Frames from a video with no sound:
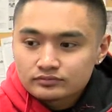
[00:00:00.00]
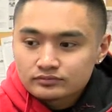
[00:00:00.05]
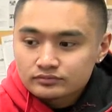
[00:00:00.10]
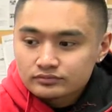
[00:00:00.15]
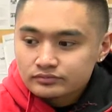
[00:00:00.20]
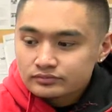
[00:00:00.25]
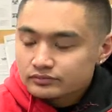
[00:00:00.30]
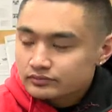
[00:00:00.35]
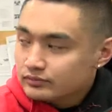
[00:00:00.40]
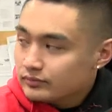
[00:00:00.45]

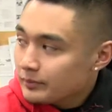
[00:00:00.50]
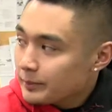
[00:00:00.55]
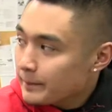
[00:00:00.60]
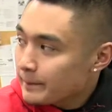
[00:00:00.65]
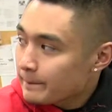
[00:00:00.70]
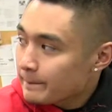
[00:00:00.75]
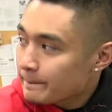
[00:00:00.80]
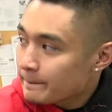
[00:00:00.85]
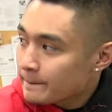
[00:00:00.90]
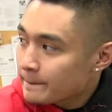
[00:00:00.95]

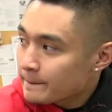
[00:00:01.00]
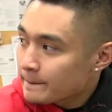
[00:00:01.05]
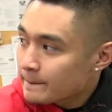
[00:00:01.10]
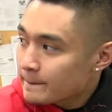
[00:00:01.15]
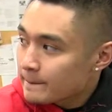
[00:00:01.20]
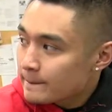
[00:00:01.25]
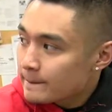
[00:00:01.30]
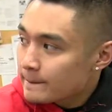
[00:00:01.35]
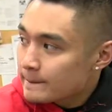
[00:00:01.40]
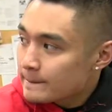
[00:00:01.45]

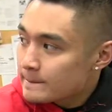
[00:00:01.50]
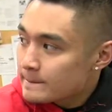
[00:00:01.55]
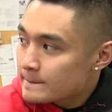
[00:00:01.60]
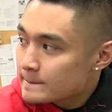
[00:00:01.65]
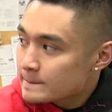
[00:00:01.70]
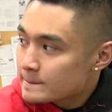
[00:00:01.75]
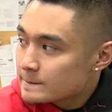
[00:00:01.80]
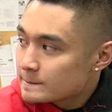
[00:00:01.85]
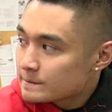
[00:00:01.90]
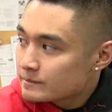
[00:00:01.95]

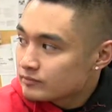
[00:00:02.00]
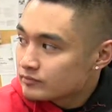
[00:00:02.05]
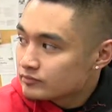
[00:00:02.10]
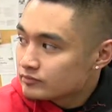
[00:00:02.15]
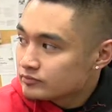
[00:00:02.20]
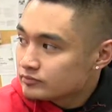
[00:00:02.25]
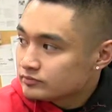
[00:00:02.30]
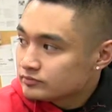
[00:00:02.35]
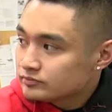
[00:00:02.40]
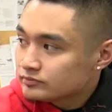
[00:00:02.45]

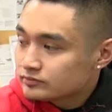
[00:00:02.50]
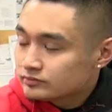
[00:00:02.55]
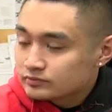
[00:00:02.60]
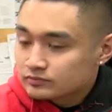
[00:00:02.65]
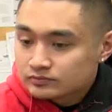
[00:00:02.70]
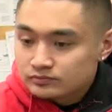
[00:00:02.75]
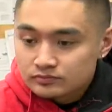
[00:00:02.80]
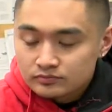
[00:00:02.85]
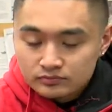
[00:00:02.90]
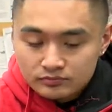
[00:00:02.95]

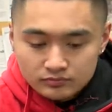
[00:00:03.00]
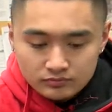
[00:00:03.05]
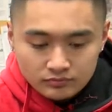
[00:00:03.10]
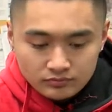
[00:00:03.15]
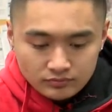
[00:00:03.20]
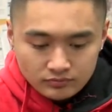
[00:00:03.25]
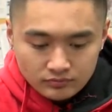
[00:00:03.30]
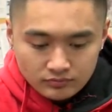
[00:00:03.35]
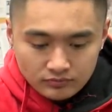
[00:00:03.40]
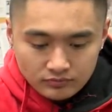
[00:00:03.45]

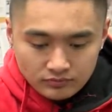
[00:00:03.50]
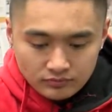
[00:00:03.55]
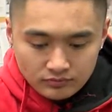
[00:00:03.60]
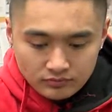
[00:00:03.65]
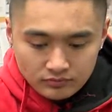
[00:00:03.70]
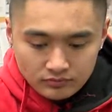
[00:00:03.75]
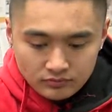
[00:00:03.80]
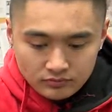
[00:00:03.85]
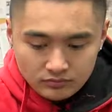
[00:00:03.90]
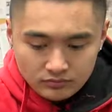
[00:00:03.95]

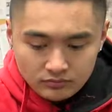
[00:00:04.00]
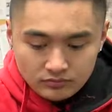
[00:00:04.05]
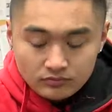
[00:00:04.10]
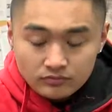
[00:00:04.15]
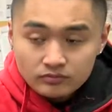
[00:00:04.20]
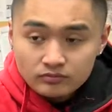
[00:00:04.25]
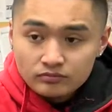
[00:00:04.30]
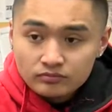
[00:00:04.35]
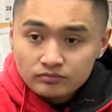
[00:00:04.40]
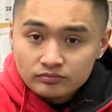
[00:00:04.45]

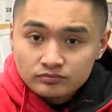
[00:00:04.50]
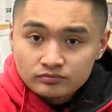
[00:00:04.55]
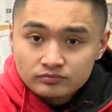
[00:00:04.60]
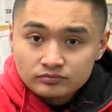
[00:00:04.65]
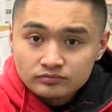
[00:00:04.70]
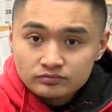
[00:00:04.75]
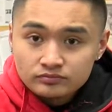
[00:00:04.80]
[no speech]